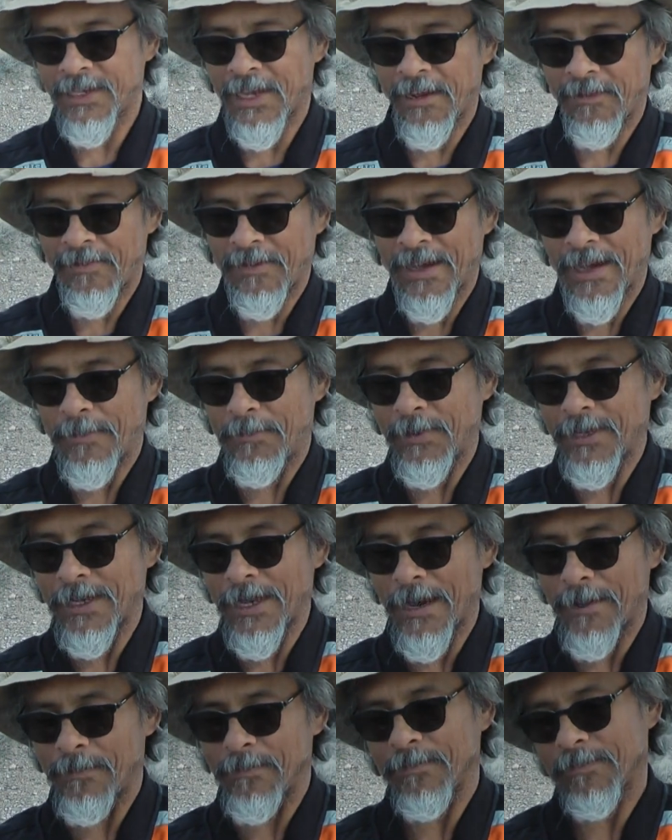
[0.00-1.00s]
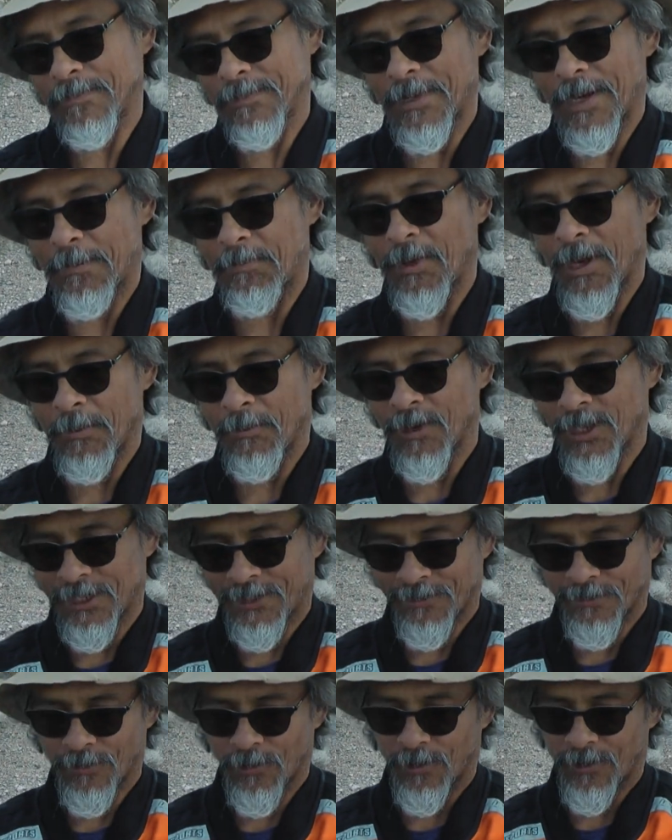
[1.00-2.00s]
aiming at, but not by much,
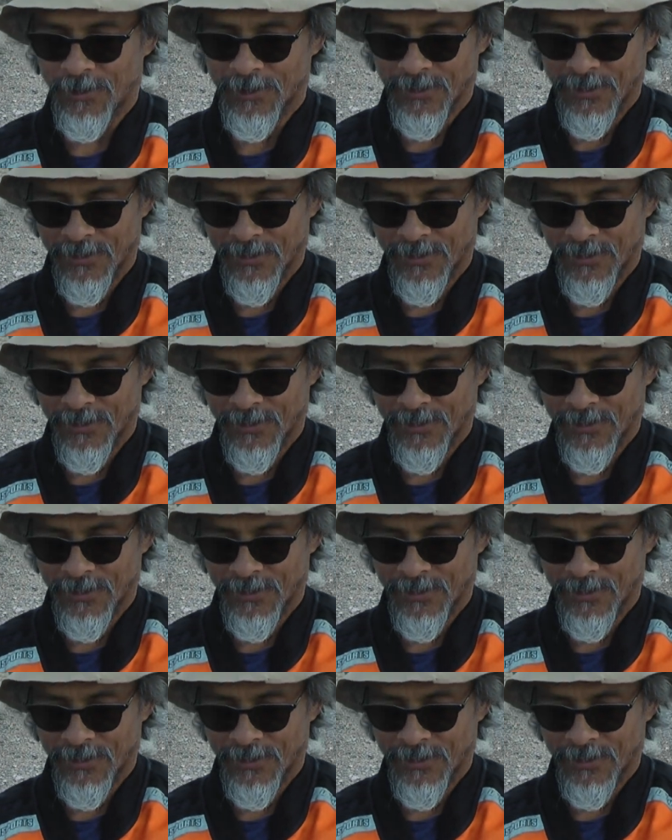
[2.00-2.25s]
of course,